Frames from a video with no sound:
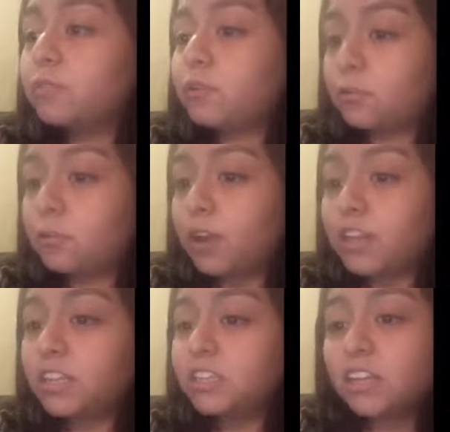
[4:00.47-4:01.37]
for
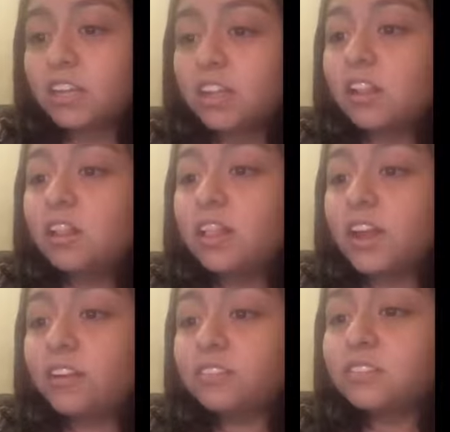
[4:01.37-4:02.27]
credit,
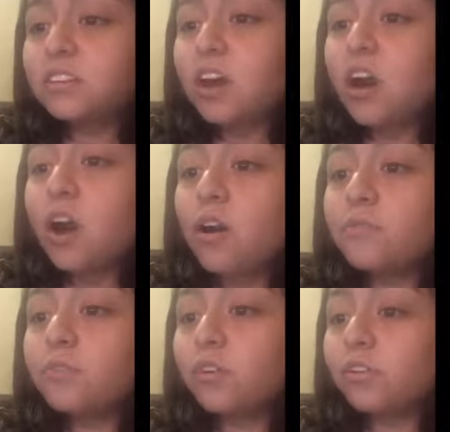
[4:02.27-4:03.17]
letters
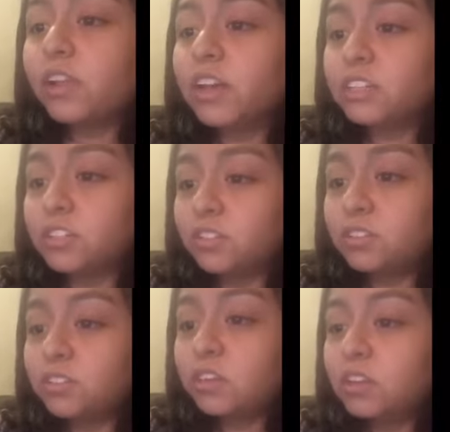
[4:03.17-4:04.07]
of collection.